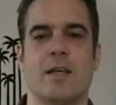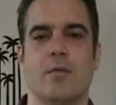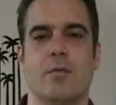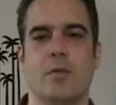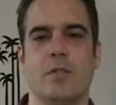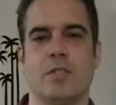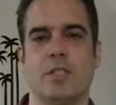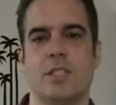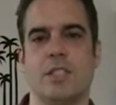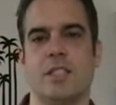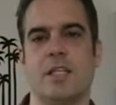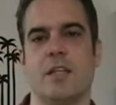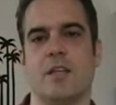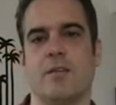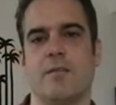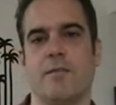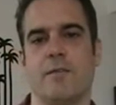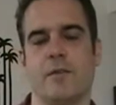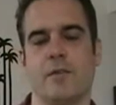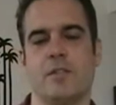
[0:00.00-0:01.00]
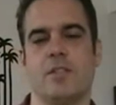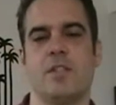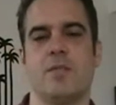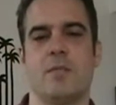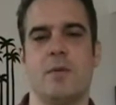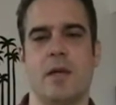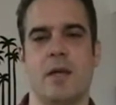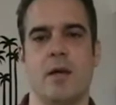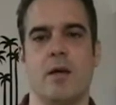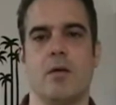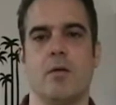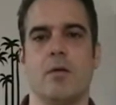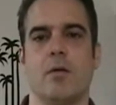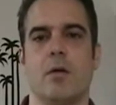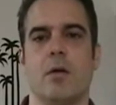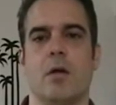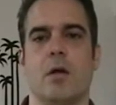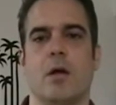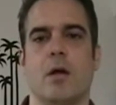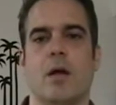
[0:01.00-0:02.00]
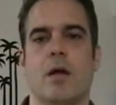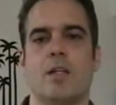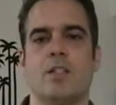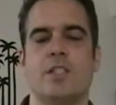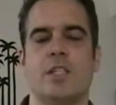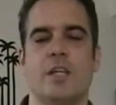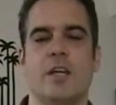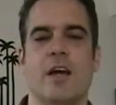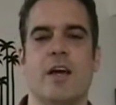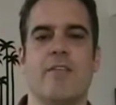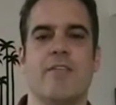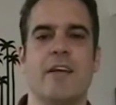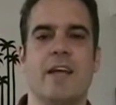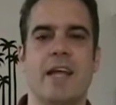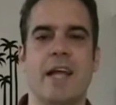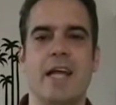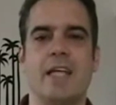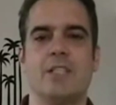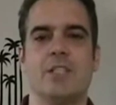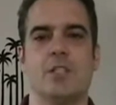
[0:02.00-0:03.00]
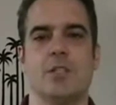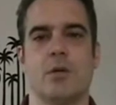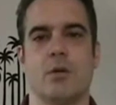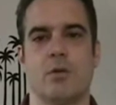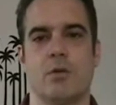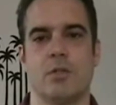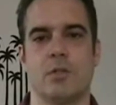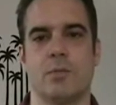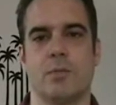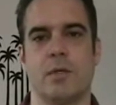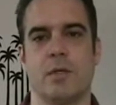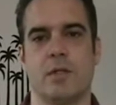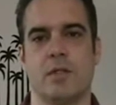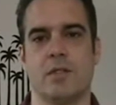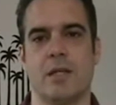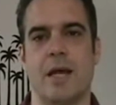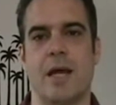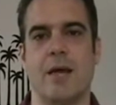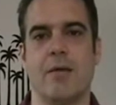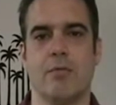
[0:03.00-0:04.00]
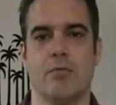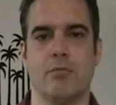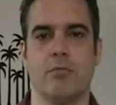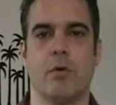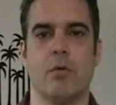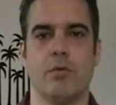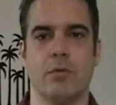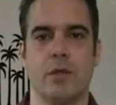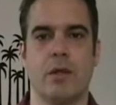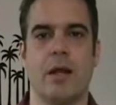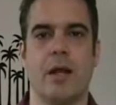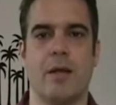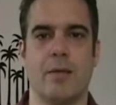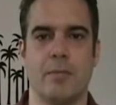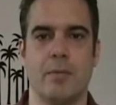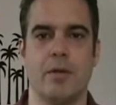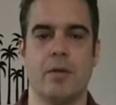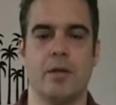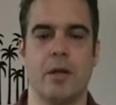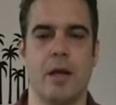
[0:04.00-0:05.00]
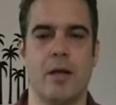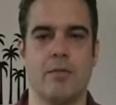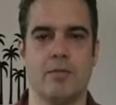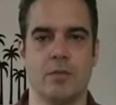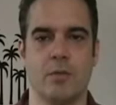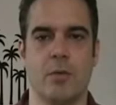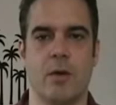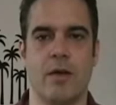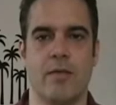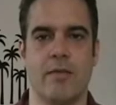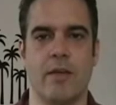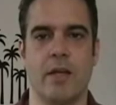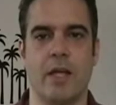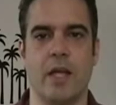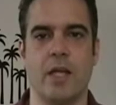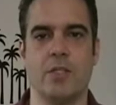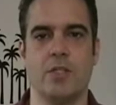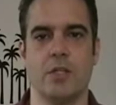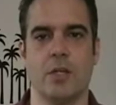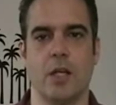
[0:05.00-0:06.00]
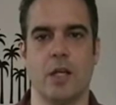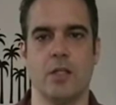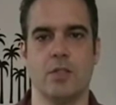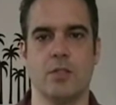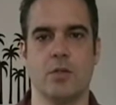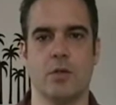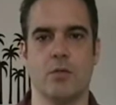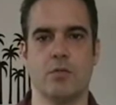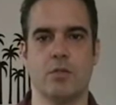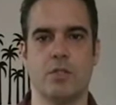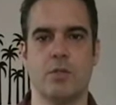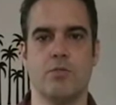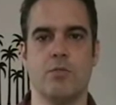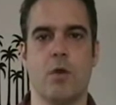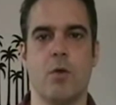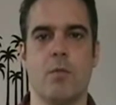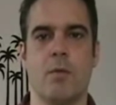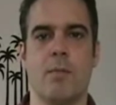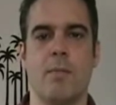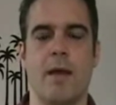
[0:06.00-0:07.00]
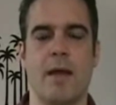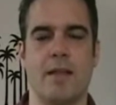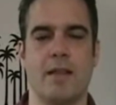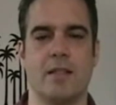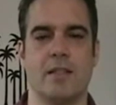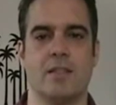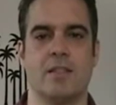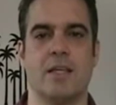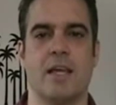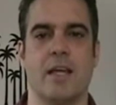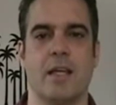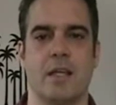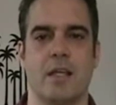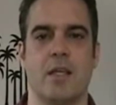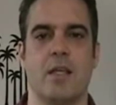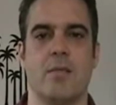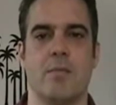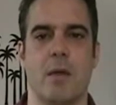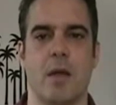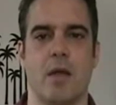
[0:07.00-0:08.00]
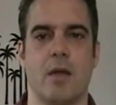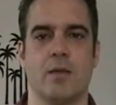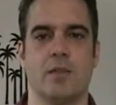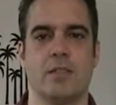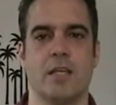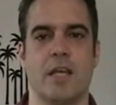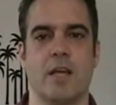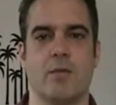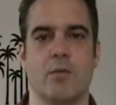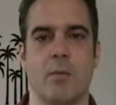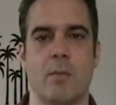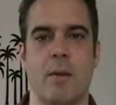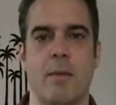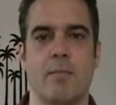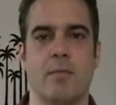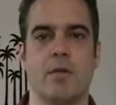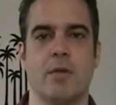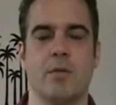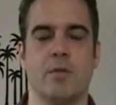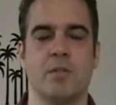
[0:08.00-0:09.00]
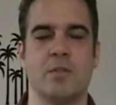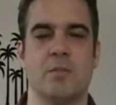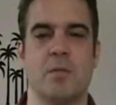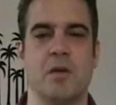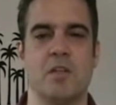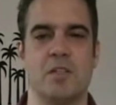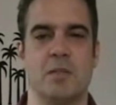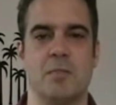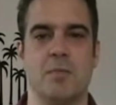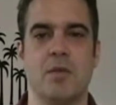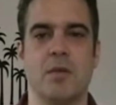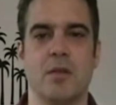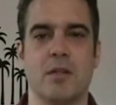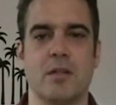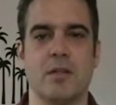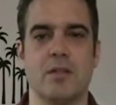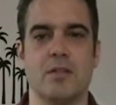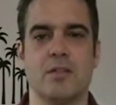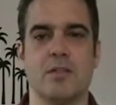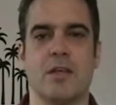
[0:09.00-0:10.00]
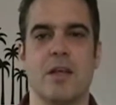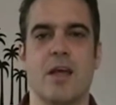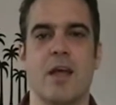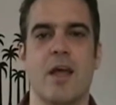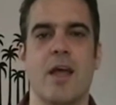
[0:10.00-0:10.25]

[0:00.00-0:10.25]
that when she sent the first email, she got a vacation notice because I wrote that I was away on vacation. And so she wrote me back the second email saying, remember your responsibilities,